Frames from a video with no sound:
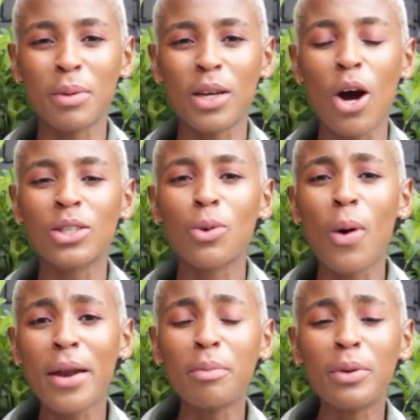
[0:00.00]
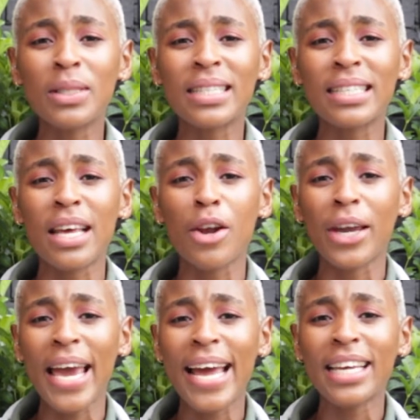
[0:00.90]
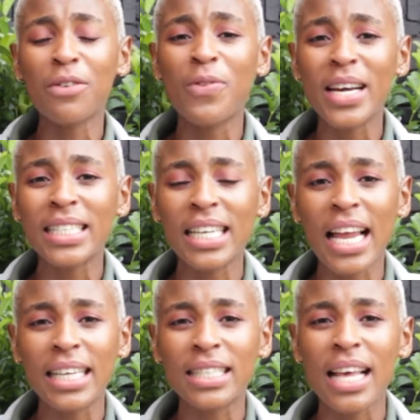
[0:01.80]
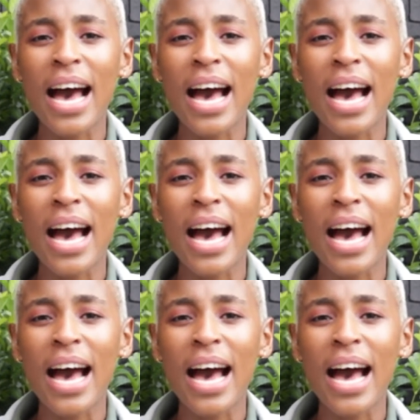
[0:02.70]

And the reason why you should use GuanoBoost is because